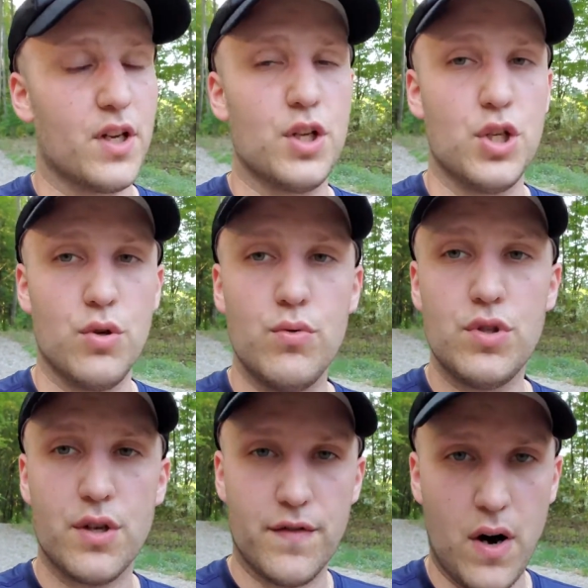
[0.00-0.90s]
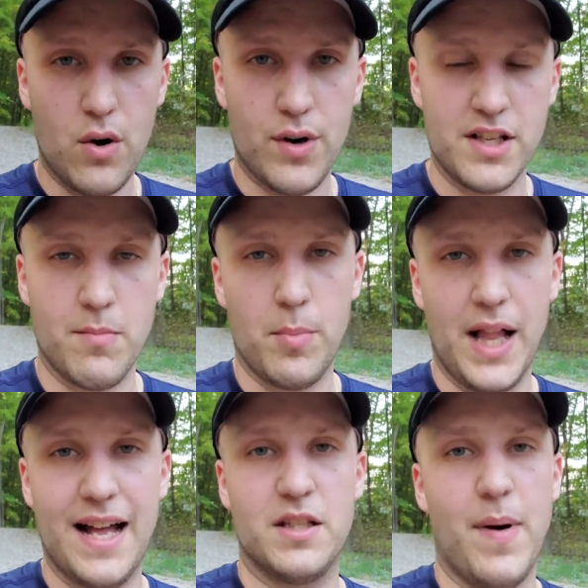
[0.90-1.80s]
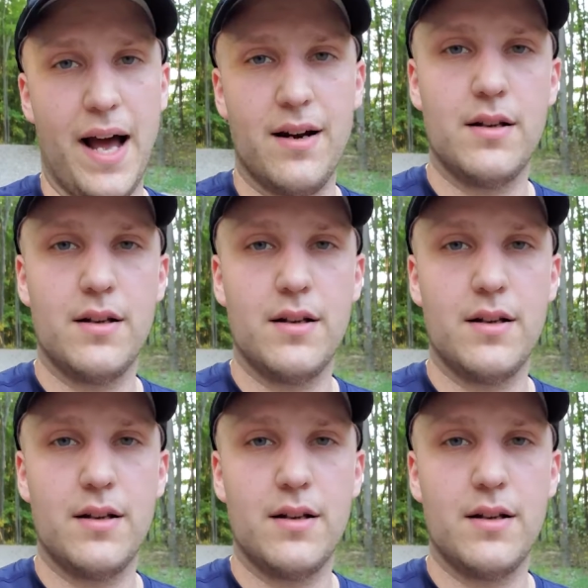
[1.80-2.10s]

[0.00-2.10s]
Use your phone as a mobile hotspot.